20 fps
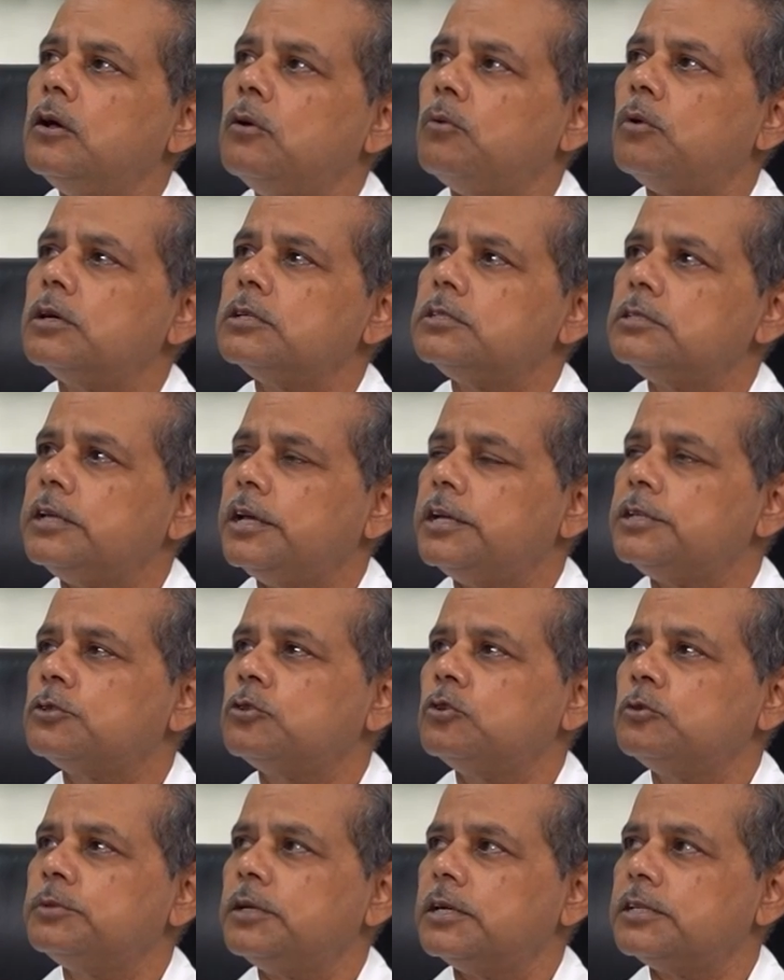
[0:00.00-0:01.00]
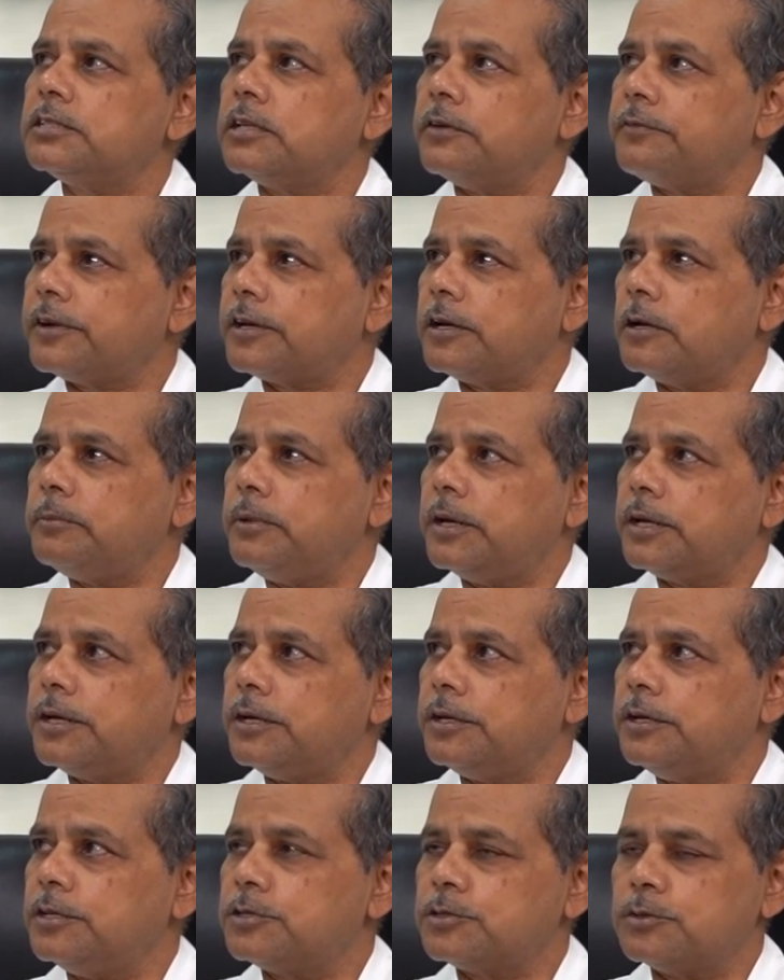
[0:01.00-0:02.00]
What is the age group that is affected by
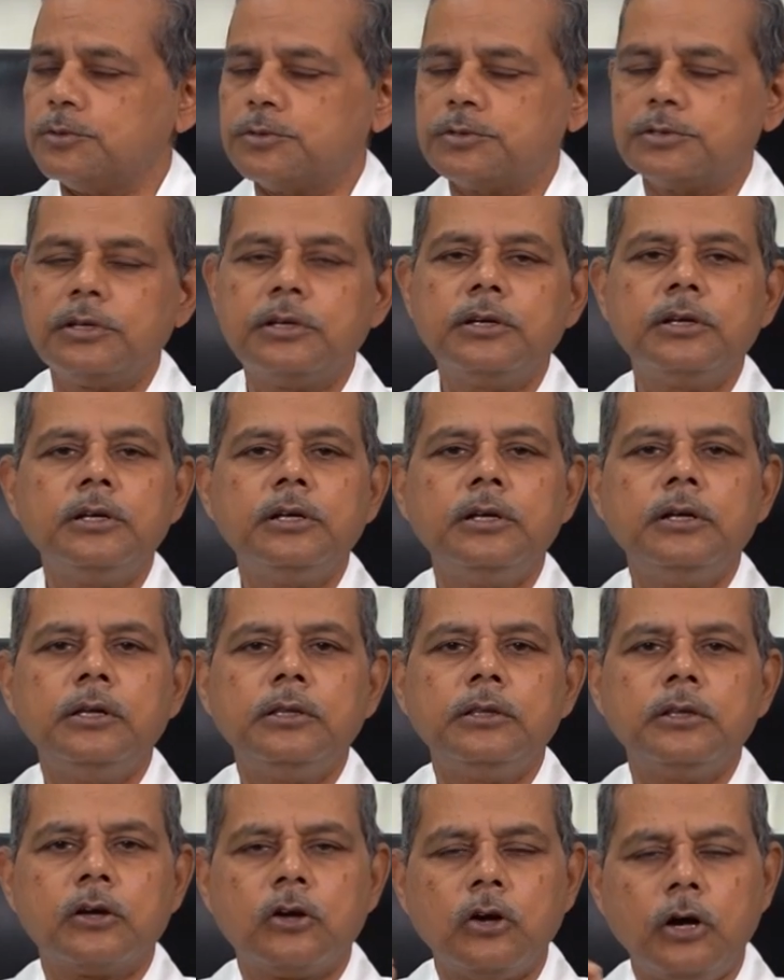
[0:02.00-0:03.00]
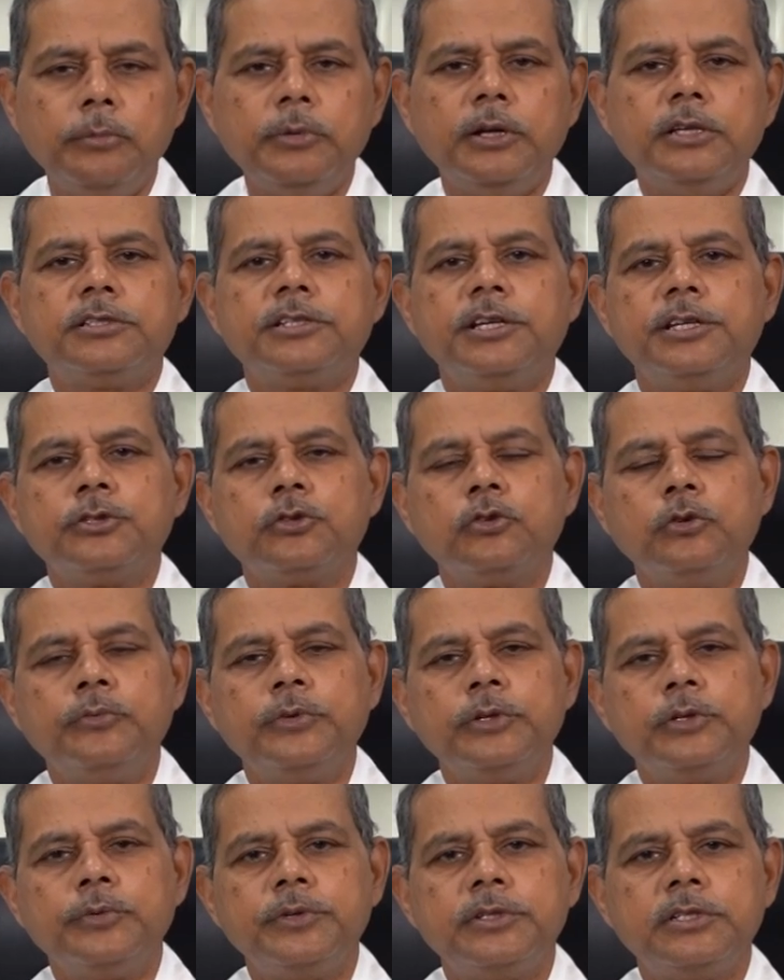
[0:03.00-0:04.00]
kidney stones? The commonest age group
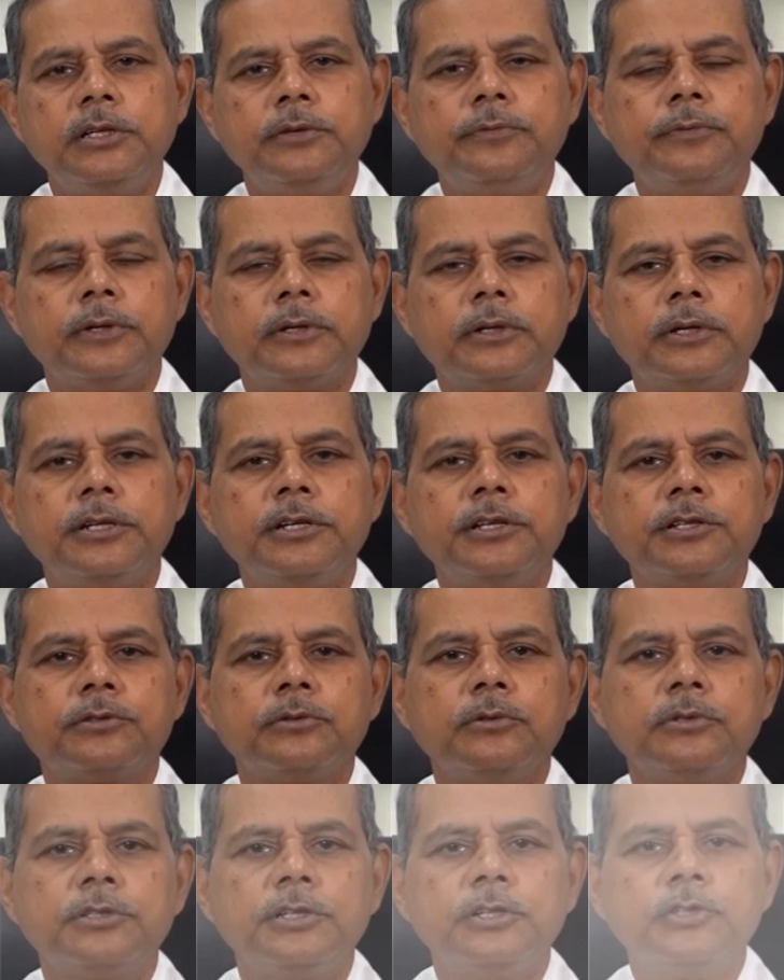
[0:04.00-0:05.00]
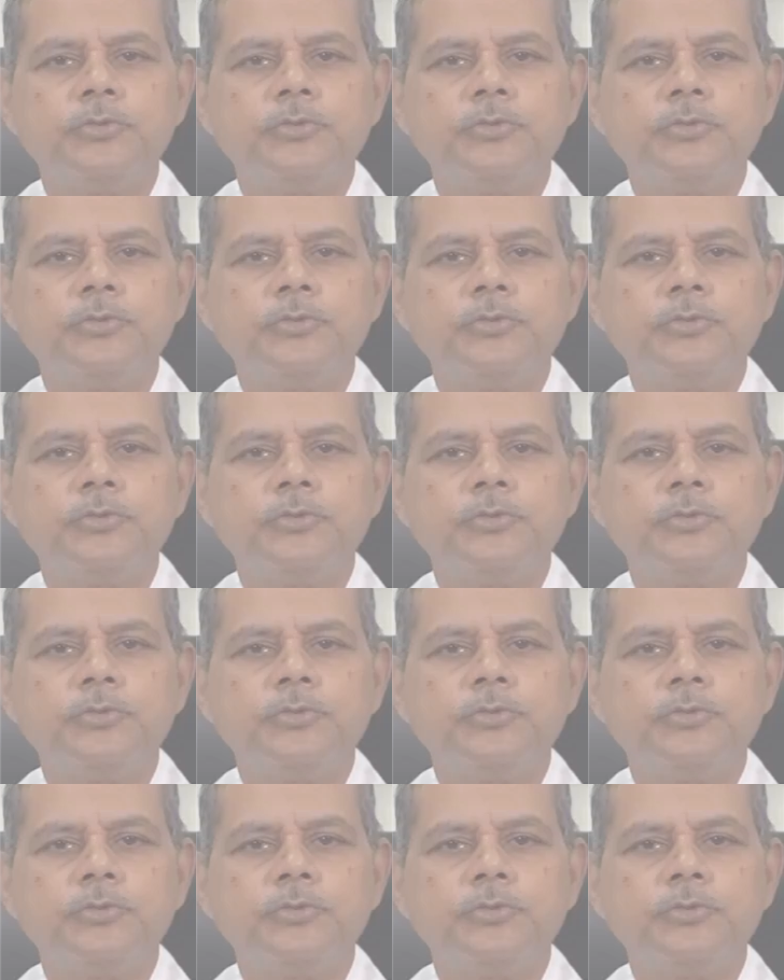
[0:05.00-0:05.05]
which we see for kidney stones